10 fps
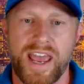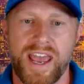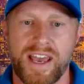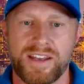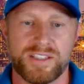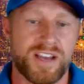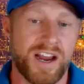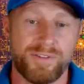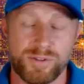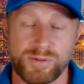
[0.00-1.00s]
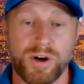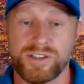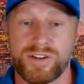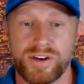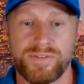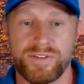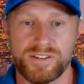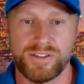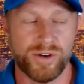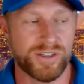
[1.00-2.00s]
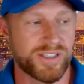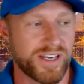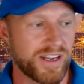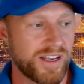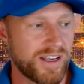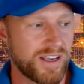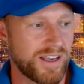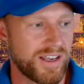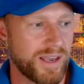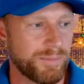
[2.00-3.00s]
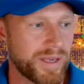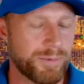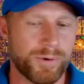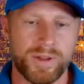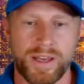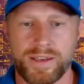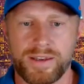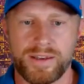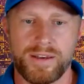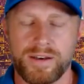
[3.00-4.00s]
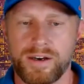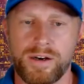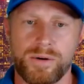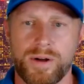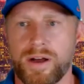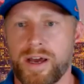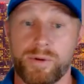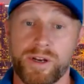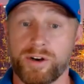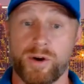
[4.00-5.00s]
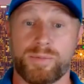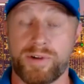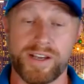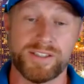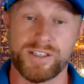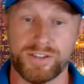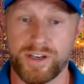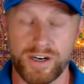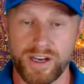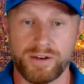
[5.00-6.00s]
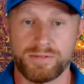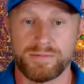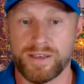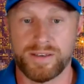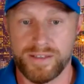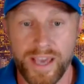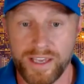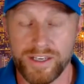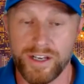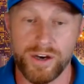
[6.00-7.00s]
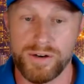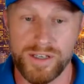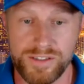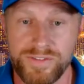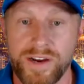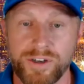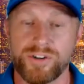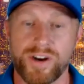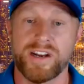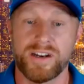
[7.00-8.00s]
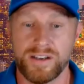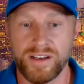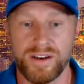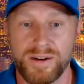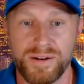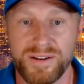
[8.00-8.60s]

And this conference was March 31st in New York City. And people were like, oh, we don't know where pricing is going to go. I'm like, yeah, you don't, because you've never traded a